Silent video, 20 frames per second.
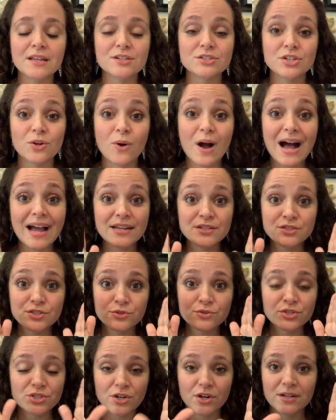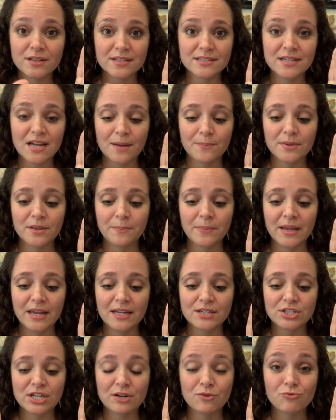So I do start at the top of the
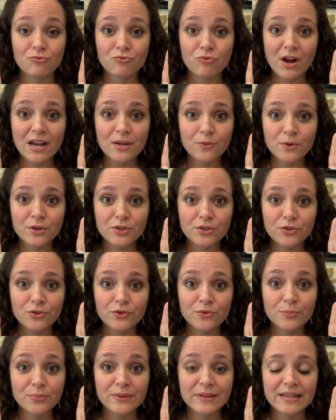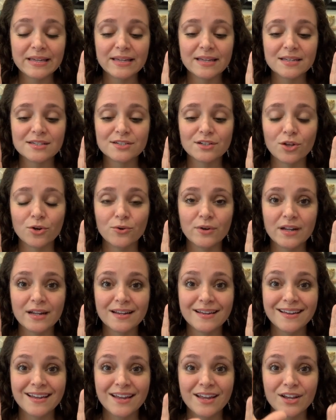page, and right when new bling is
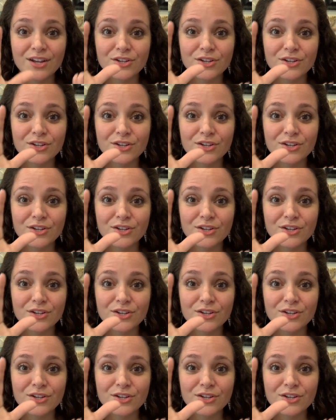loading,